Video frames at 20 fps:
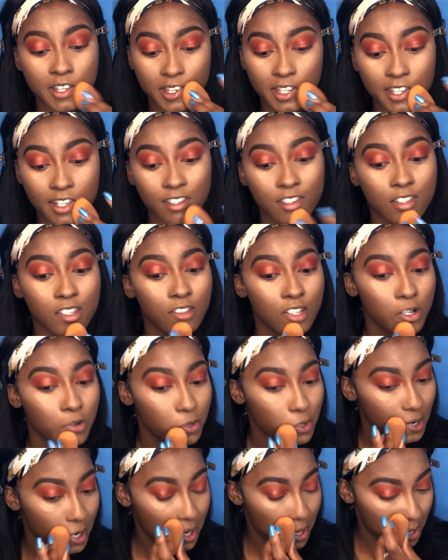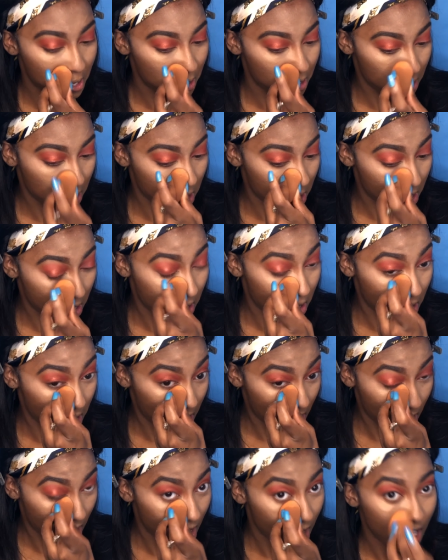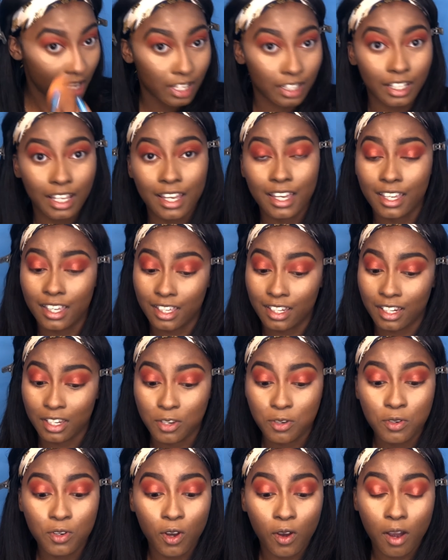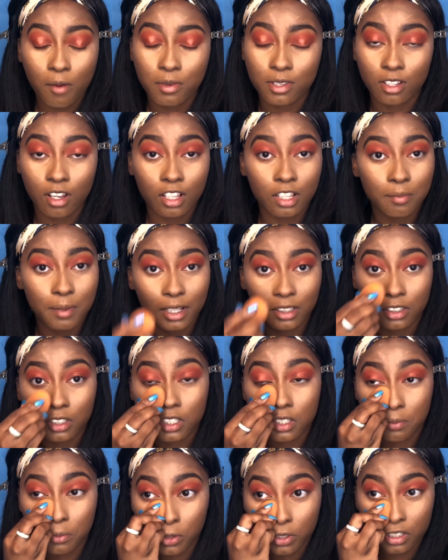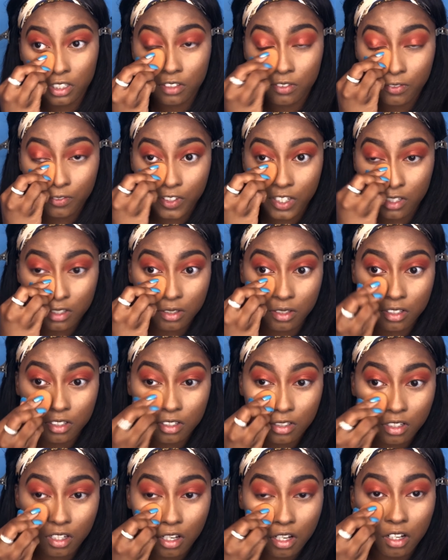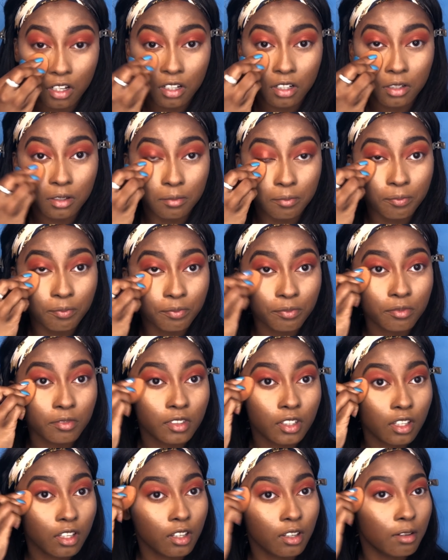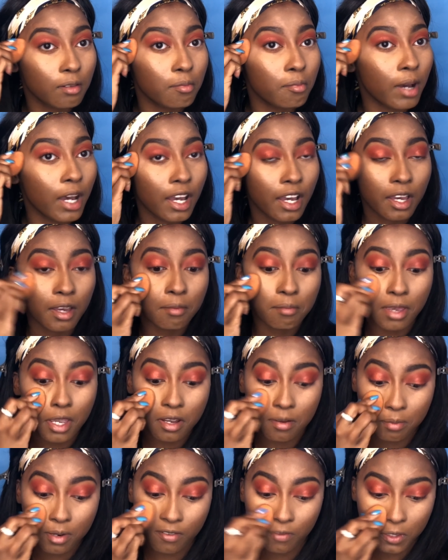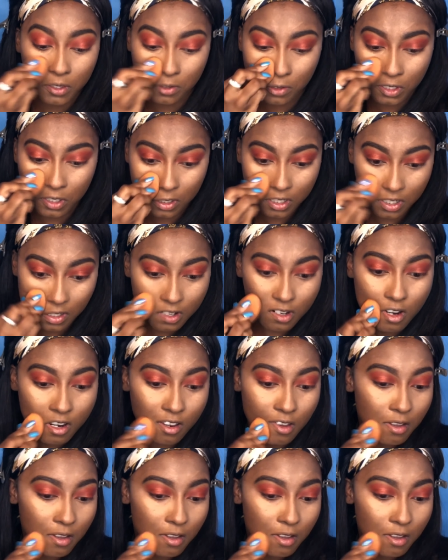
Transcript: It is so nice. Like, and you know I was all about the sports fix um, by Makeup Revolution.